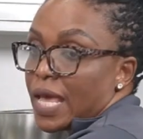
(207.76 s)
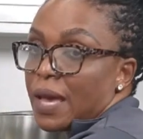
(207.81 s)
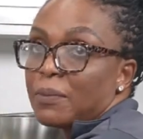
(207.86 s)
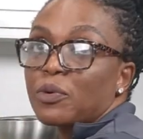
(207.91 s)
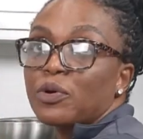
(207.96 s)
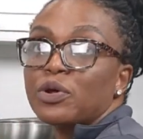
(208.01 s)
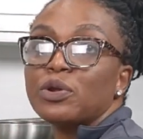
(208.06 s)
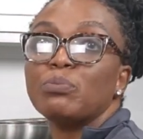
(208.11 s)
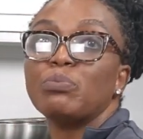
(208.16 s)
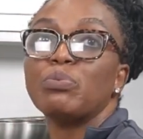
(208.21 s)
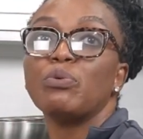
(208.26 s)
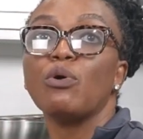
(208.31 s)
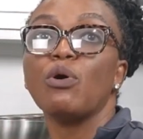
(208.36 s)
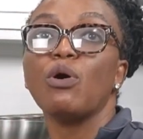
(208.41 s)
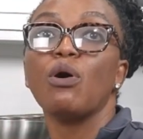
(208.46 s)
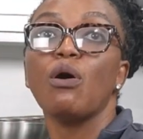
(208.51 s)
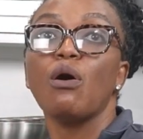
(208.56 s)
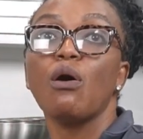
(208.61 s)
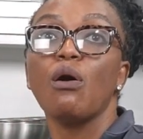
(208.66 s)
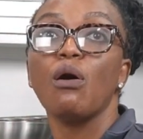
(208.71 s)
I'm going to
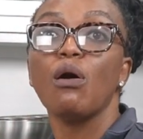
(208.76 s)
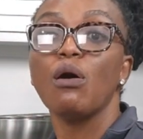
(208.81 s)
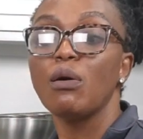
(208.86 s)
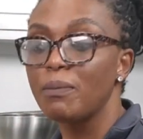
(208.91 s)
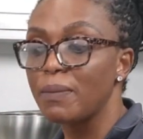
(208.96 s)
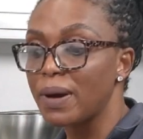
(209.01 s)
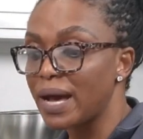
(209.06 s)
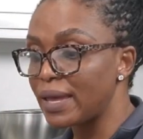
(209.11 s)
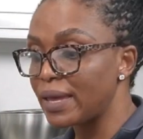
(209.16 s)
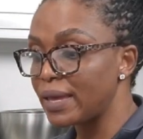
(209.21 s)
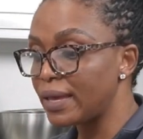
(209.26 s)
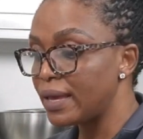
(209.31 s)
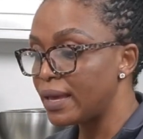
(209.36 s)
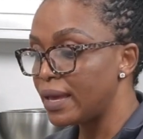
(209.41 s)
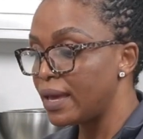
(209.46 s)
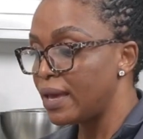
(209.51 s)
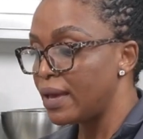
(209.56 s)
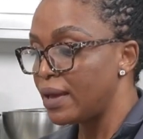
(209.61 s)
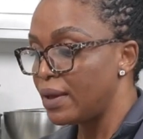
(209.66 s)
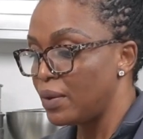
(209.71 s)
pour all my
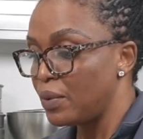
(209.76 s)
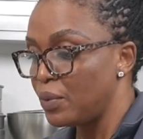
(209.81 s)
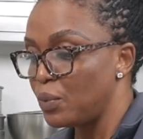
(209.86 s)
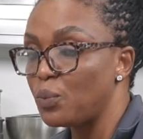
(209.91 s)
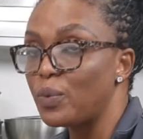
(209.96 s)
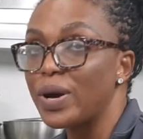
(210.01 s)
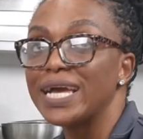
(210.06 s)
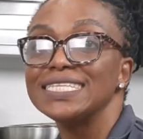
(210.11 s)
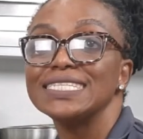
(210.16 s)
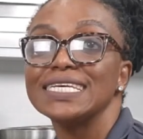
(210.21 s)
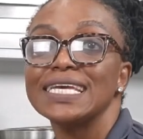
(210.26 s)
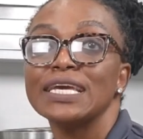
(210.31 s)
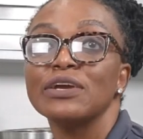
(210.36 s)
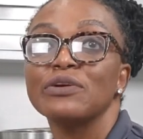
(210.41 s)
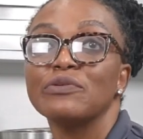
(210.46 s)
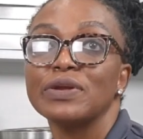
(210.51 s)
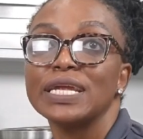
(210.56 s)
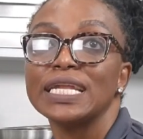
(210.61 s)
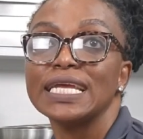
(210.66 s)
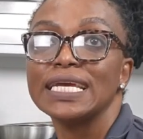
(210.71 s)
wet
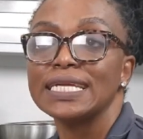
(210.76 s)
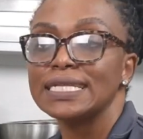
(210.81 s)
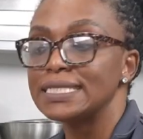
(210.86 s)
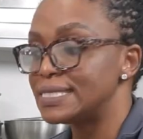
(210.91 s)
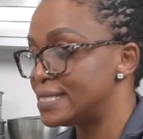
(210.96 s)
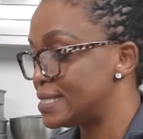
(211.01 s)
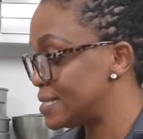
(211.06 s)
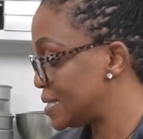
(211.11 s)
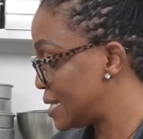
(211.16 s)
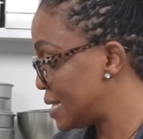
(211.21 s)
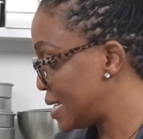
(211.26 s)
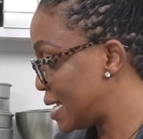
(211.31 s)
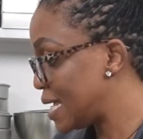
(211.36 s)
ingredients